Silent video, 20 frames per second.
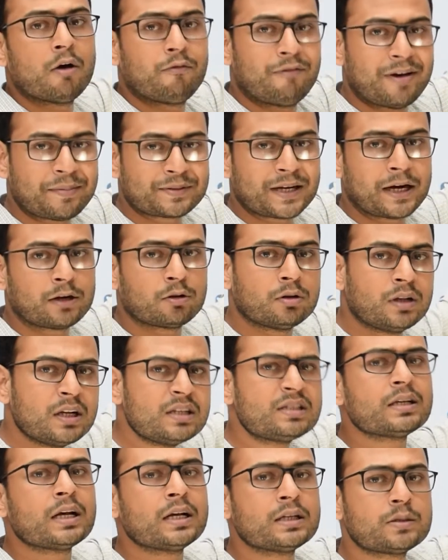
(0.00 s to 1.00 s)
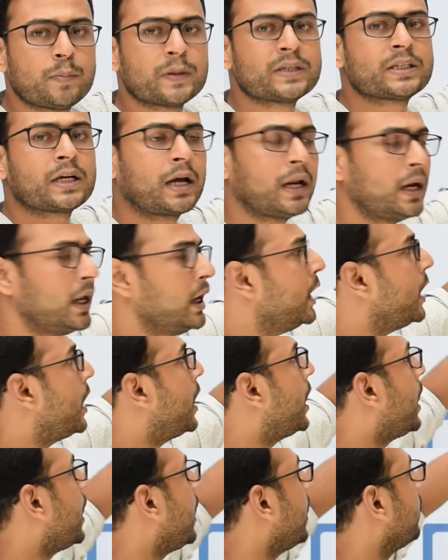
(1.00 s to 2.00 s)
website. So this is basically
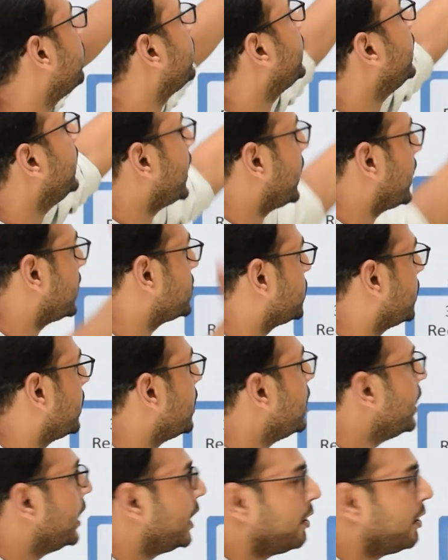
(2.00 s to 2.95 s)
a redirection.